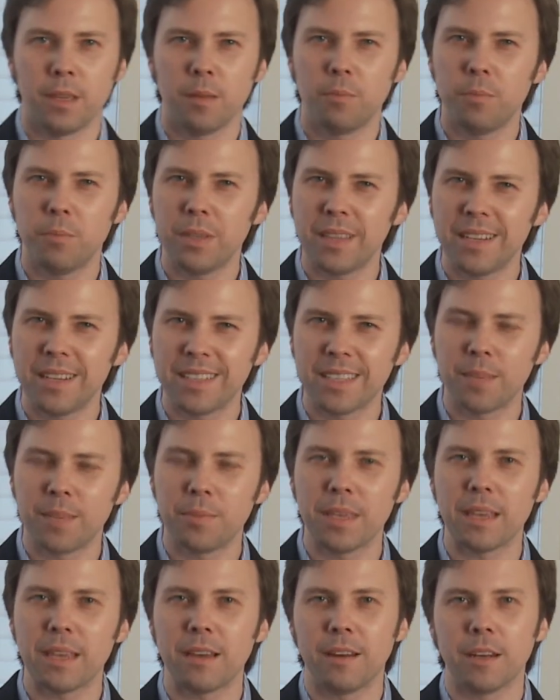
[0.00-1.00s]
But then
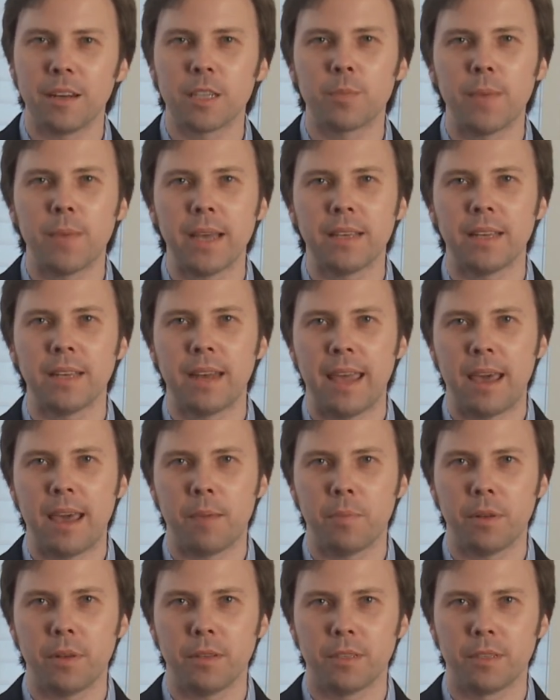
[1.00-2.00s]
something unexpected
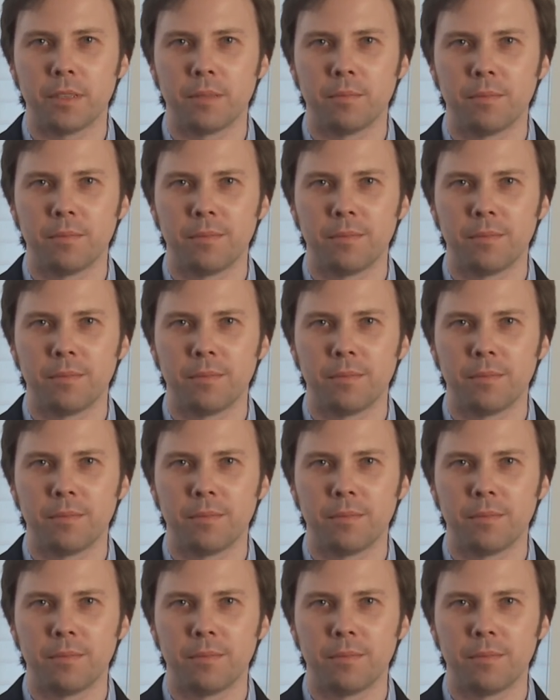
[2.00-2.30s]
happens.